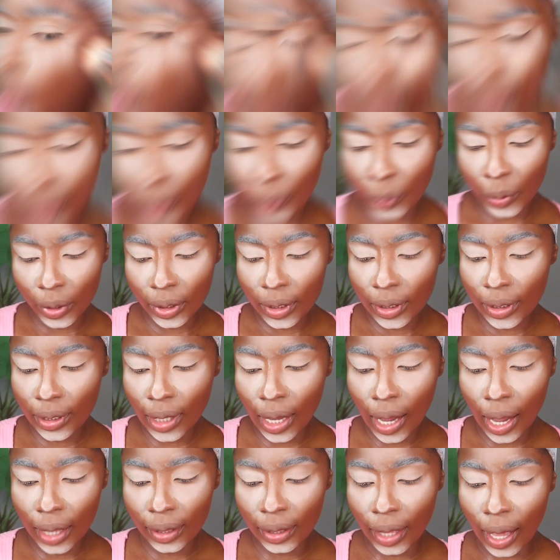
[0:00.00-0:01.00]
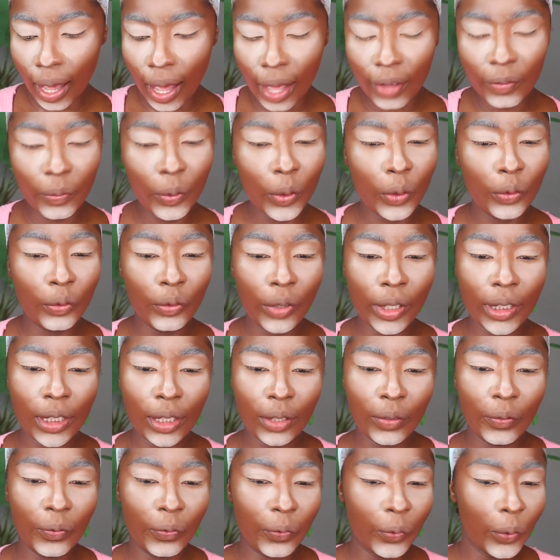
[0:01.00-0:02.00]
The bronzer that I have been
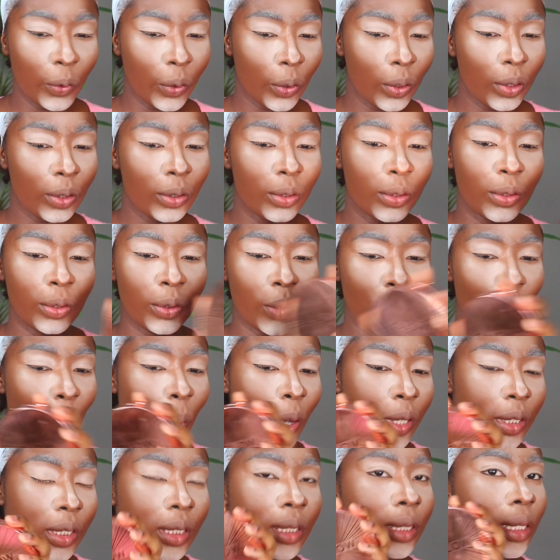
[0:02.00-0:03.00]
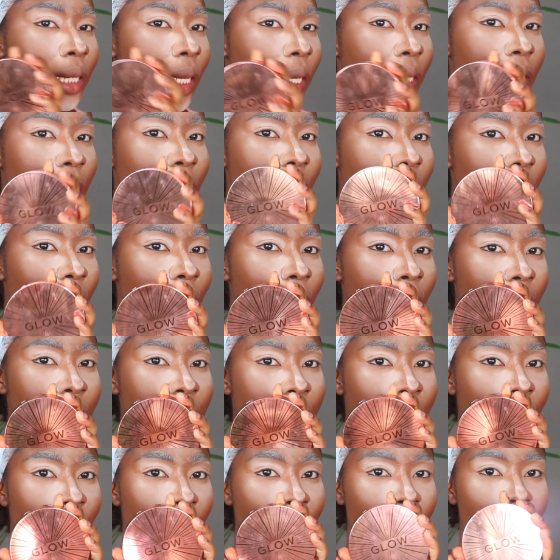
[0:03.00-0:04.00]
reaching for so much lately is
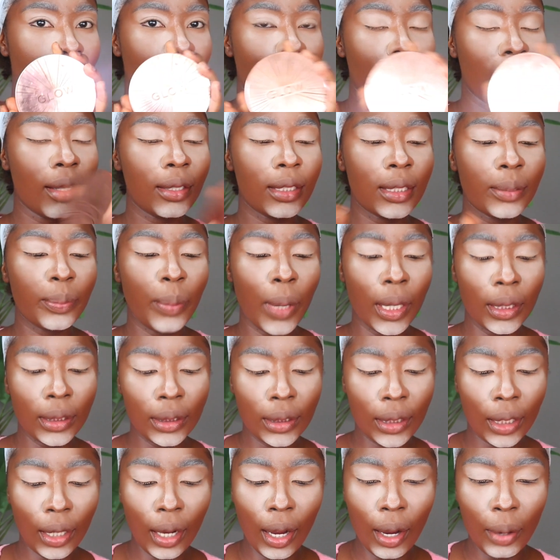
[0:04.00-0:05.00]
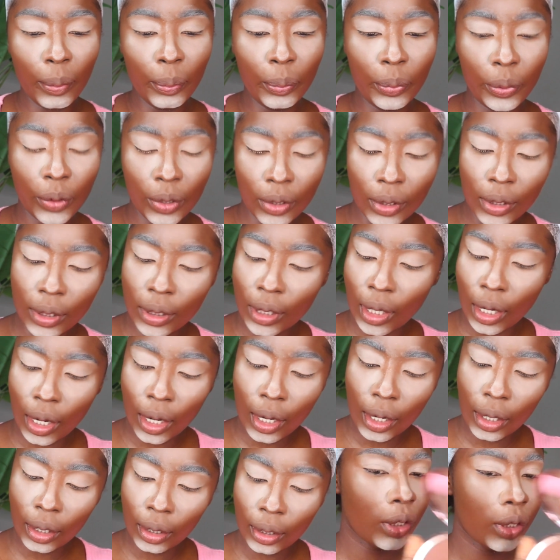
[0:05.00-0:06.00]
the Splendor
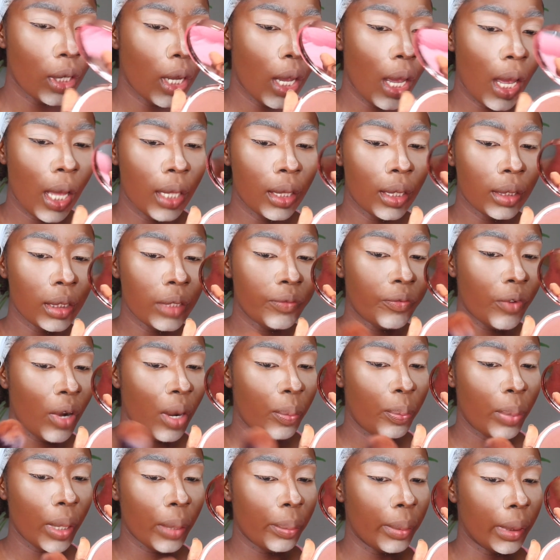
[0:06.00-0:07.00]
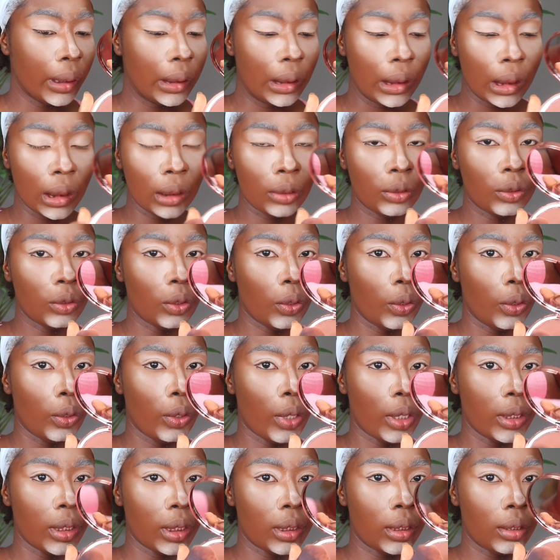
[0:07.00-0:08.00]
bronzer. This is very pigmented, so
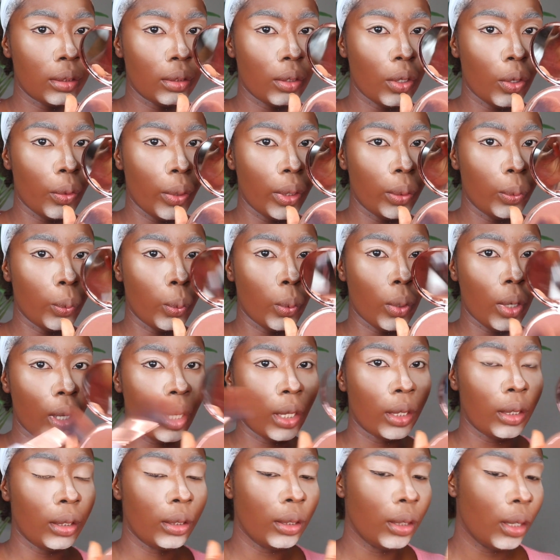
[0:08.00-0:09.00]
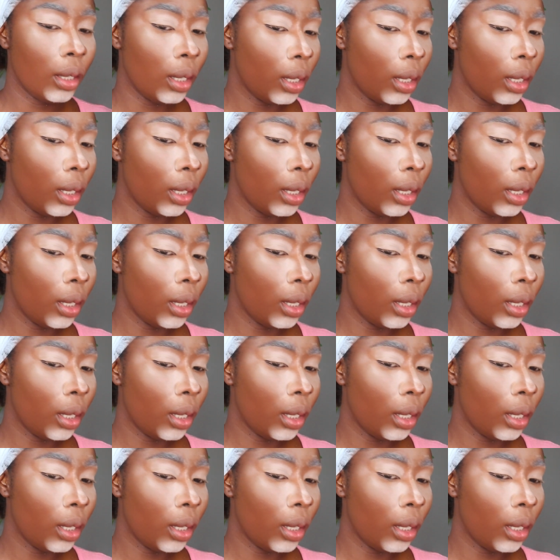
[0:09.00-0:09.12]
I just got in one